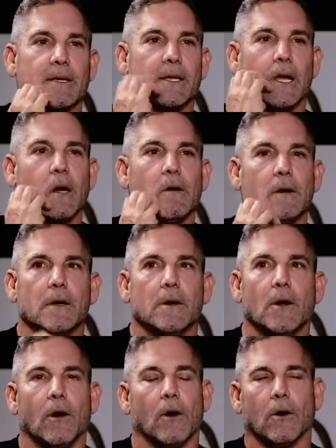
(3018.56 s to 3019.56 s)
You know?
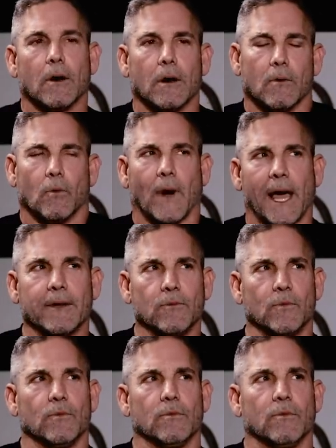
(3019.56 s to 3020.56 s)
Or why do
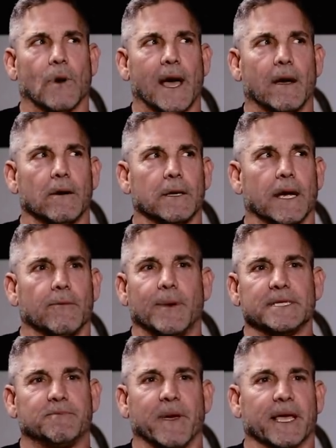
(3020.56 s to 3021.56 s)
why
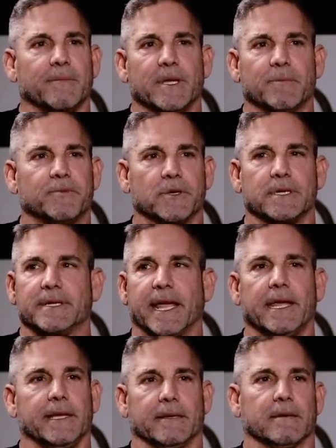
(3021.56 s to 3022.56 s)
everybody's begging me to put a
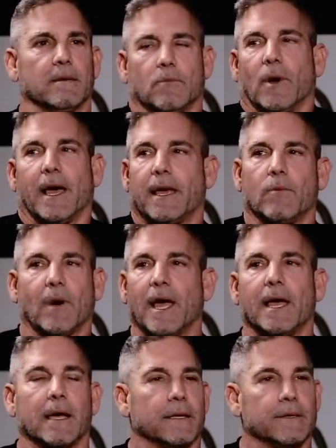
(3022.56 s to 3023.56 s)
date why?
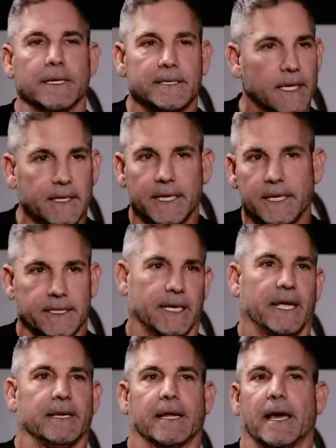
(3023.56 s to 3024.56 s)
Why? It doesn't need a
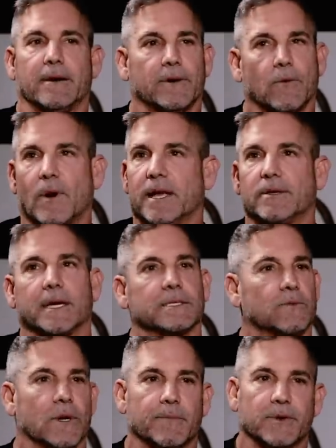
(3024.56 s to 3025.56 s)
date. Mm-hmm. I don't mm-hmm. know why you
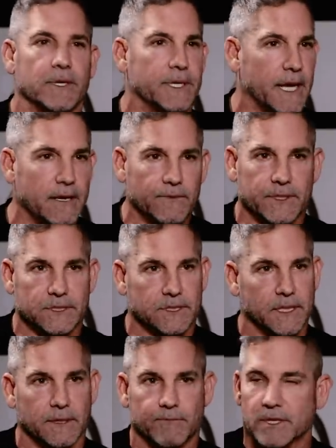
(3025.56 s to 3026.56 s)
guys want to put a date on this
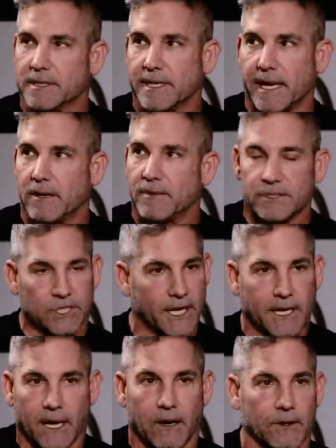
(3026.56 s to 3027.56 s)
thing. Put a date on the
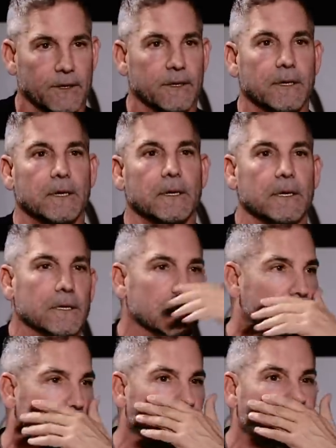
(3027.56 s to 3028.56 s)
checkout. Mm-hmm.
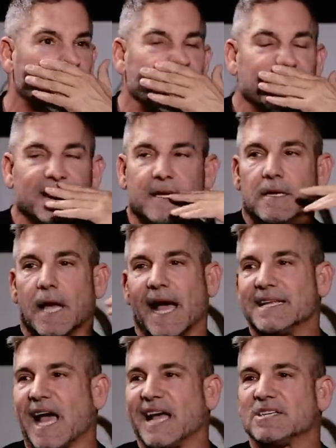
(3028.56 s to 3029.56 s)
You know,
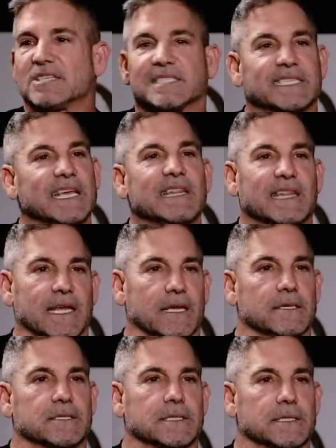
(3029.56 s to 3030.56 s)
I, I, just see
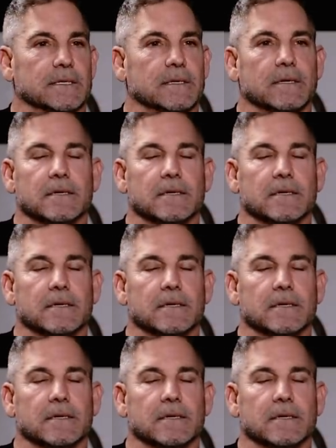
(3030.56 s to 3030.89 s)
things,